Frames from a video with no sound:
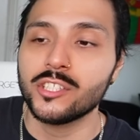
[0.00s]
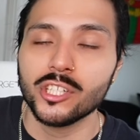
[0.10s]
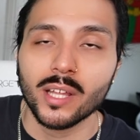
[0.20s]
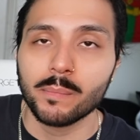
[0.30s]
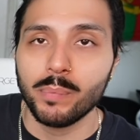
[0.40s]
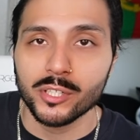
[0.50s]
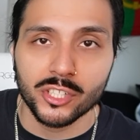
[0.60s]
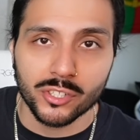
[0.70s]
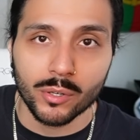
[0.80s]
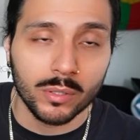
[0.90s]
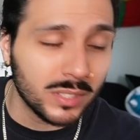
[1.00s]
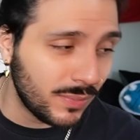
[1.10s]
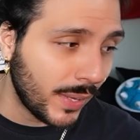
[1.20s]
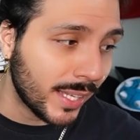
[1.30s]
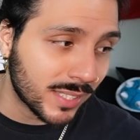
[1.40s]
she like pushes her
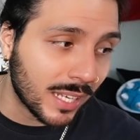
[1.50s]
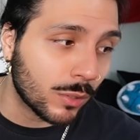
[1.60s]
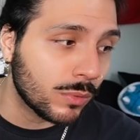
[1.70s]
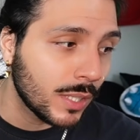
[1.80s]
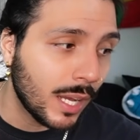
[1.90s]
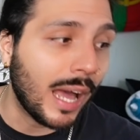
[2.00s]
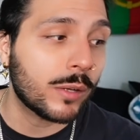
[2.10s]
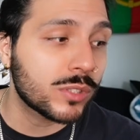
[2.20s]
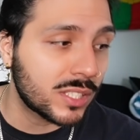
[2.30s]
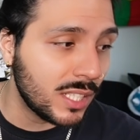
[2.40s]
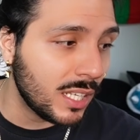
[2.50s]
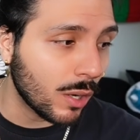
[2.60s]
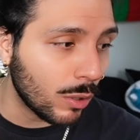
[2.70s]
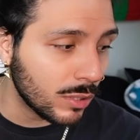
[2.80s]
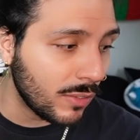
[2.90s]
OnlyFans. I don't see an
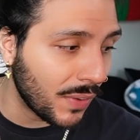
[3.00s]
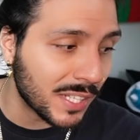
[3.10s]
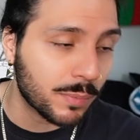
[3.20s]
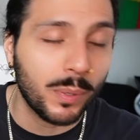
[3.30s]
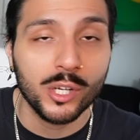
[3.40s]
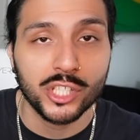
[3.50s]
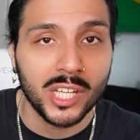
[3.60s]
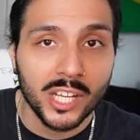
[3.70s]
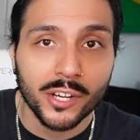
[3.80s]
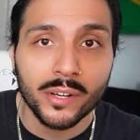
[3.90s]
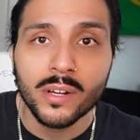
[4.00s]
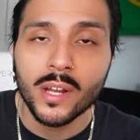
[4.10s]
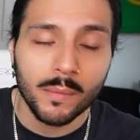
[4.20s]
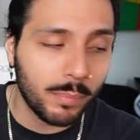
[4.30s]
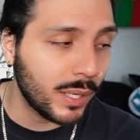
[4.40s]
OnlyFans push here.
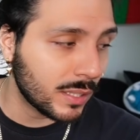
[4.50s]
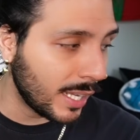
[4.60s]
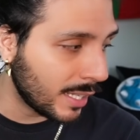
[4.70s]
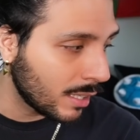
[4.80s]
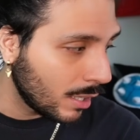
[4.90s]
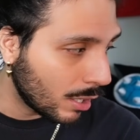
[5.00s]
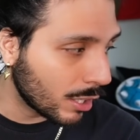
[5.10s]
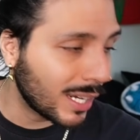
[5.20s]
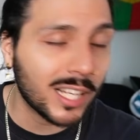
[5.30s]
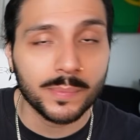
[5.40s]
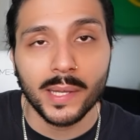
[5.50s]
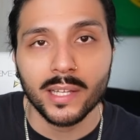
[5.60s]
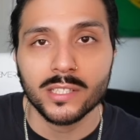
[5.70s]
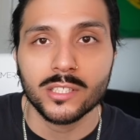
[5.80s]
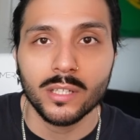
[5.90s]
But like her cosplaying
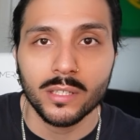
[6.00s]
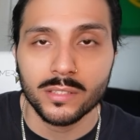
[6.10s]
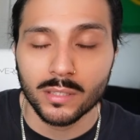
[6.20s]
as